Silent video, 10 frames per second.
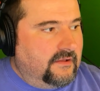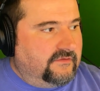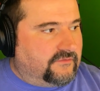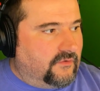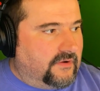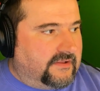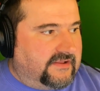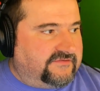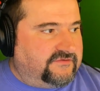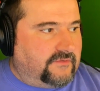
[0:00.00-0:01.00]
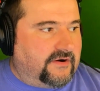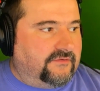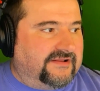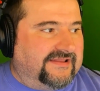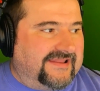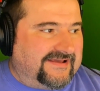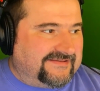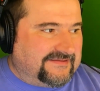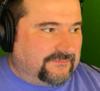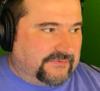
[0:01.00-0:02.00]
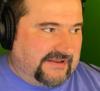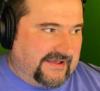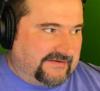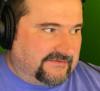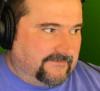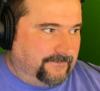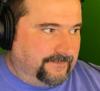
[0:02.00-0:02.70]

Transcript: So unless you are on a legacy plan,